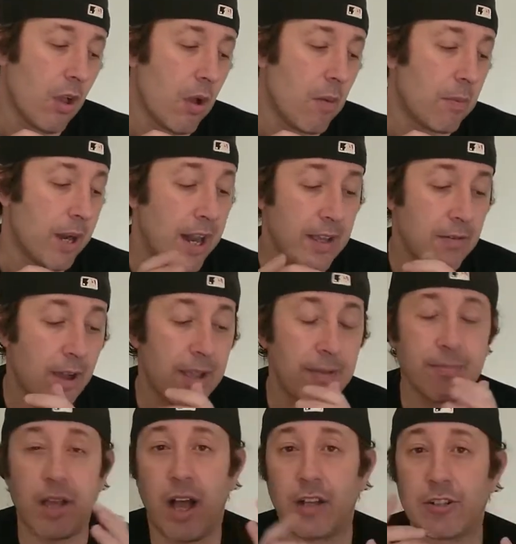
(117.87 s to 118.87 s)
But
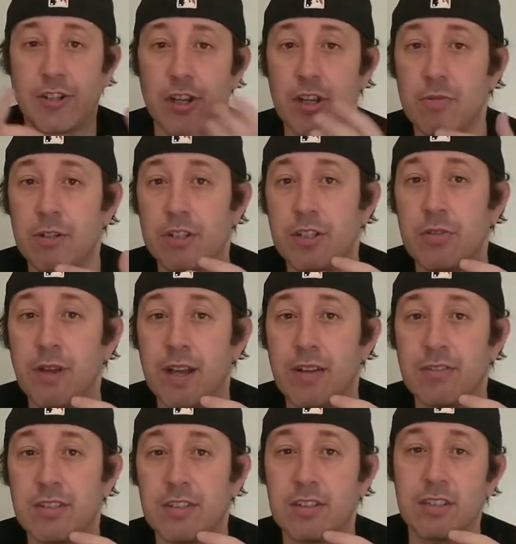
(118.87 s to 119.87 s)
anyway, I'll show you what 2
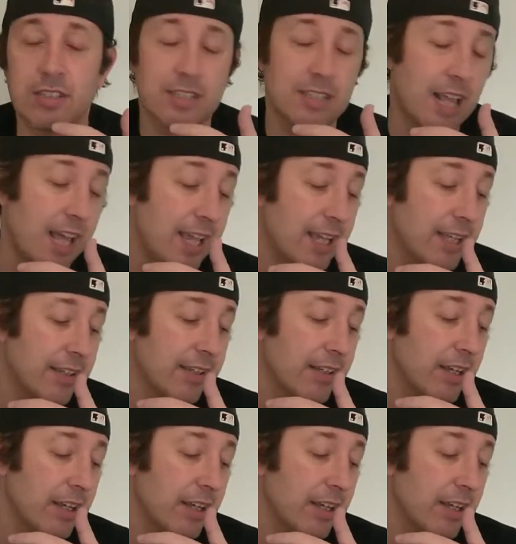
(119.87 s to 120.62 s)
ounces looks like.